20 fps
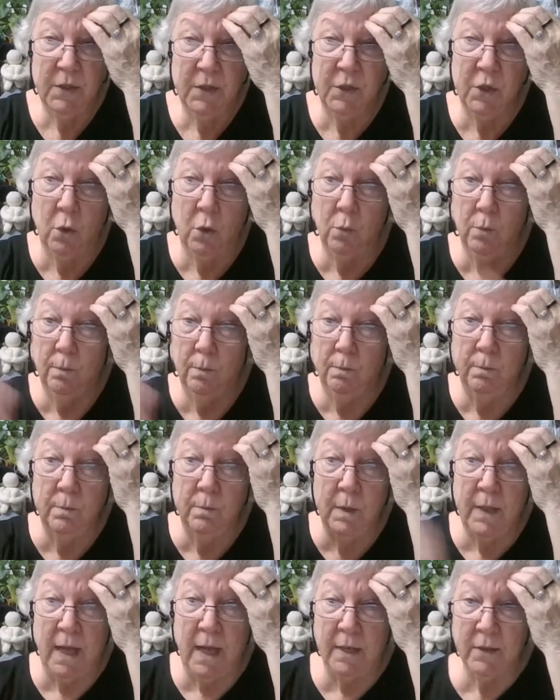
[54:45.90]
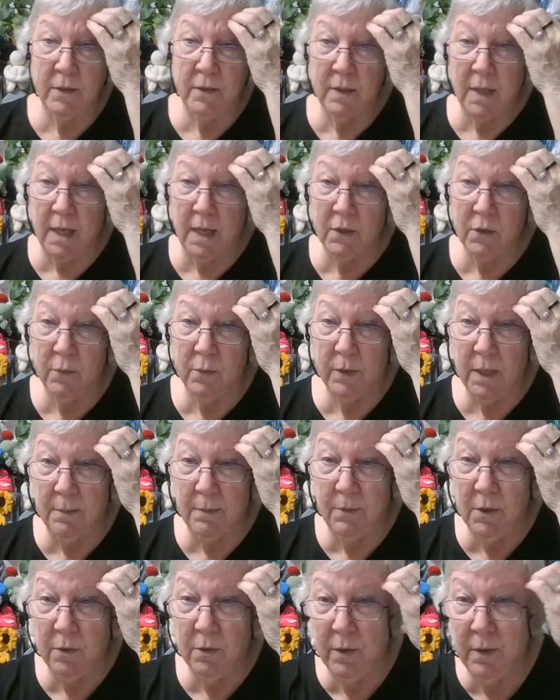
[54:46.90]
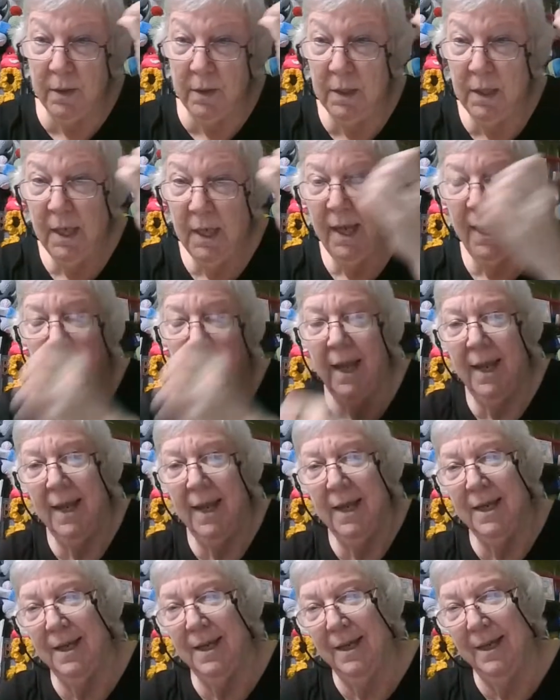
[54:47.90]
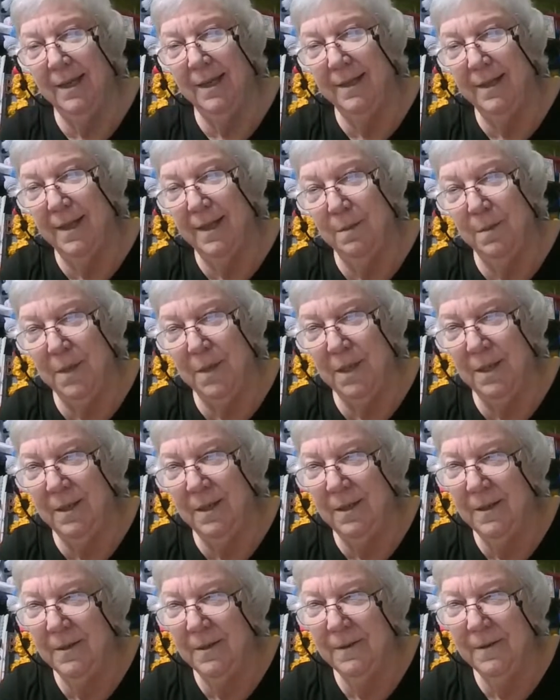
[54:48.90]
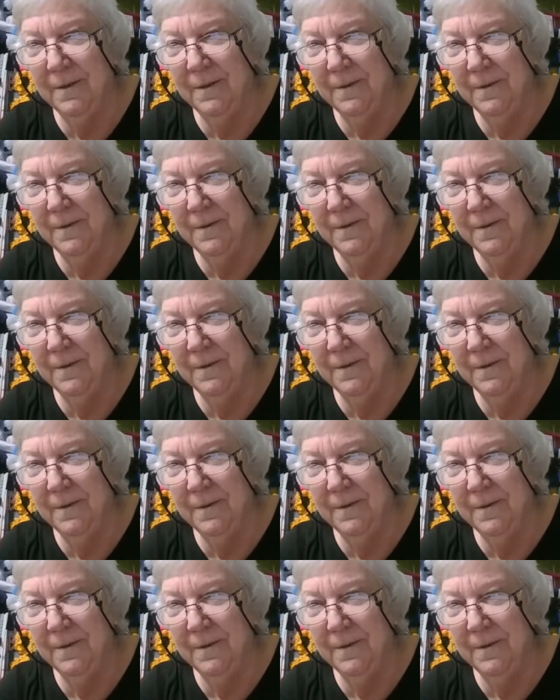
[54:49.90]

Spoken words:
So that's what I'm doing. Hey, Demi.